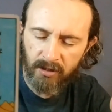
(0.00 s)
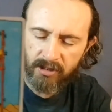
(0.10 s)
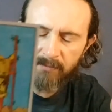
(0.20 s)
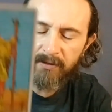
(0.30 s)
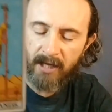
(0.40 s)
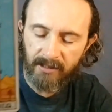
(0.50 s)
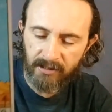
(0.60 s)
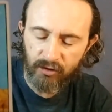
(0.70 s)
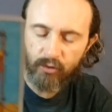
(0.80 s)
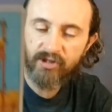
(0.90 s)

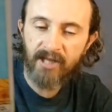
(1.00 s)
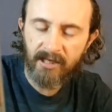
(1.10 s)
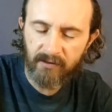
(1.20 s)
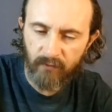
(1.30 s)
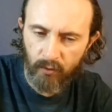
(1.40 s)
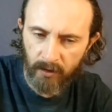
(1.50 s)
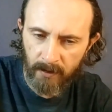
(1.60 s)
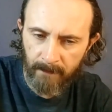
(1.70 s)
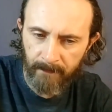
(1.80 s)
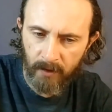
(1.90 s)
symbolizes or stands
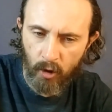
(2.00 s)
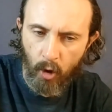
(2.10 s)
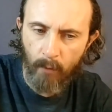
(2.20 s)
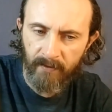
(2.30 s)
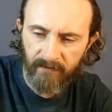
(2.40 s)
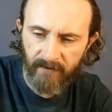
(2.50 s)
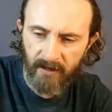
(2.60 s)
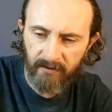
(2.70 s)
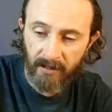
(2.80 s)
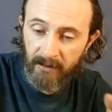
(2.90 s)
for hope and faith.